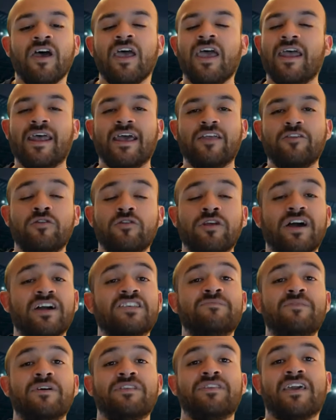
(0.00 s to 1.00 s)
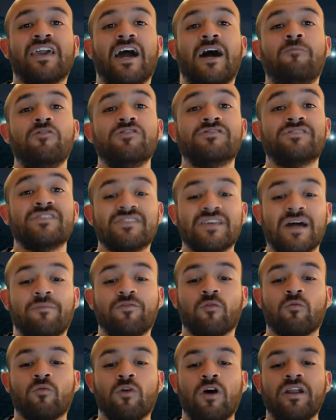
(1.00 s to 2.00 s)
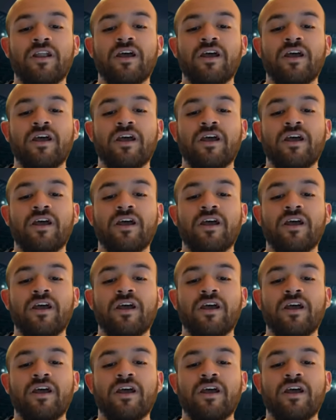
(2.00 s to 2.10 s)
and I do not expect the Cowboys to stop the run